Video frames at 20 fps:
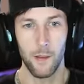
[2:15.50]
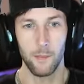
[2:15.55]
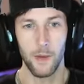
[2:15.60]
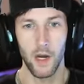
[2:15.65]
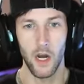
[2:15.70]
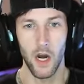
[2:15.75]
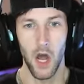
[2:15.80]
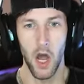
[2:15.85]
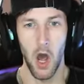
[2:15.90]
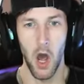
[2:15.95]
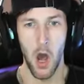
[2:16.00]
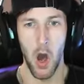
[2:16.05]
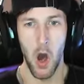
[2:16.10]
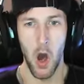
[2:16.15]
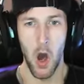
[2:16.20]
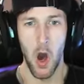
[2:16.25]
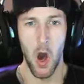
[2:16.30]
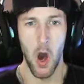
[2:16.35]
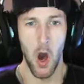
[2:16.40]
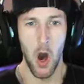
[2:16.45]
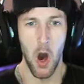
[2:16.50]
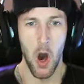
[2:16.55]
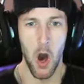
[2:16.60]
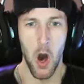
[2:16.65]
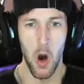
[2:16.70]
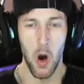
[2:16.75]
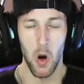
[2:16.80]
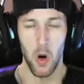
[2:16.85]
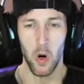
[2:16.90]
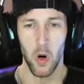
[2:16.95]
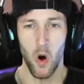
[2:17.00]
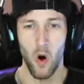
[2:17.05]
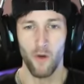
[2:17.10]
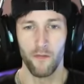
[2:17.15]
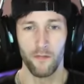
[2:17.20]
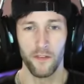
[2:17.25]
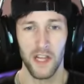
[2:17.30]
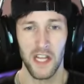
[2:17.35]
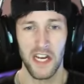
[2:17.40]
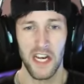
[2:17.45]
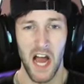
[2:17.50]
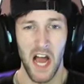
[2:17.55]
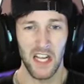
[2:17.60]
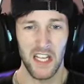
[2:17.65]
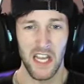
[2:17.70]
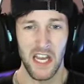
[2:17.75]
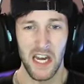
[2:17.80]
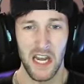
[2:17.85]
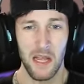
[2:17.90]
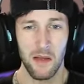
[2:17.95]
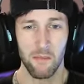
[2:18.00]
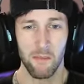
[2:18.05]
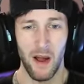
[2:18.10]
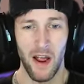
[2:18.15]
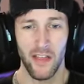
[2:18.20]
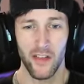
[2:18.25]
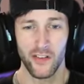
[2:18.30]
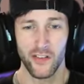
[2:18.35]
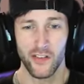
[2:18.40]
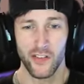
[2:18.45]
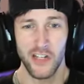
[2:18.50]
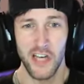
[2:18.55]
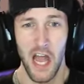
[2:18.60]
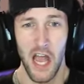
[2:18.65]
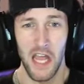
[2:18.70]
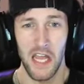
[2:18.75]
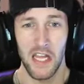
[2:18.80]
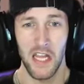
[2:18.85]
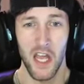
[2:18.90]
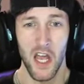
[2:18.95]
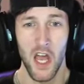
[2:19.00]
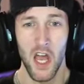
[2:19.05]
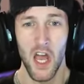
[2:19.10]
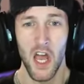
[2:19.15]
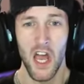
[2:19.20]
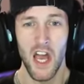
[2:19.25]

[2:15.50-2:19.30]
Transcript: I'm gonna, oh, hopefully not get eaten by the snake.